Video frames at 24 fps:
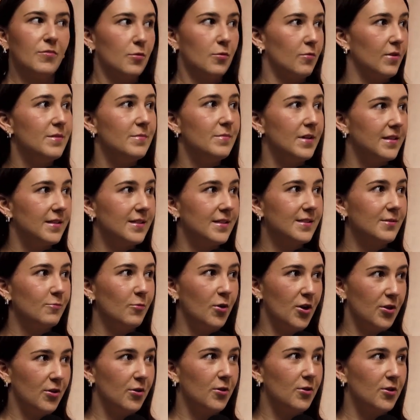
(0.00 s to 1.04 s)
3 months
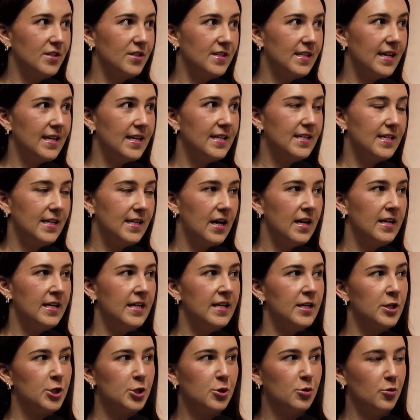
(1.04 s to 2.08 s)
worth of content done
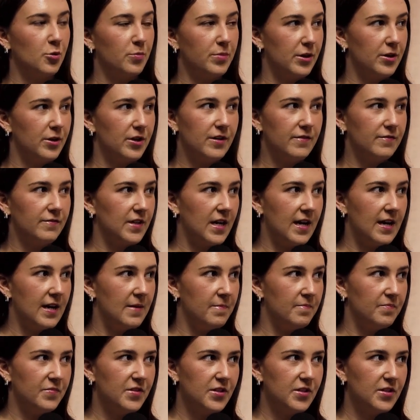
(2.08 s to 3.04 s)
in a short period of time.